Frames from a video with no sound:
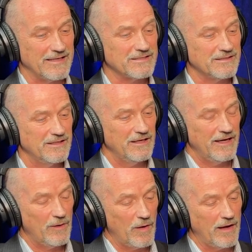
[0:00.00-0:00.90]
Yes.
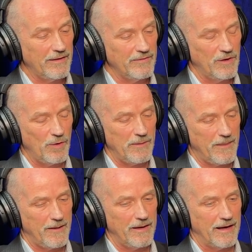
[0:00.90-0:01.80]
You know
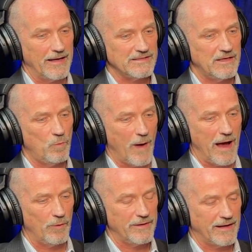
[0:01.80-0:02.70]
what? I say
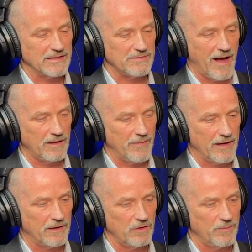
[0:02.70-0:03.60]
wow, and then I smile
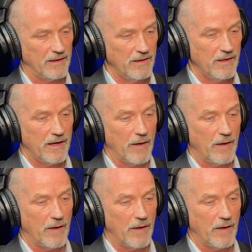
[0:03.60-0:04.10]
about it a little bit.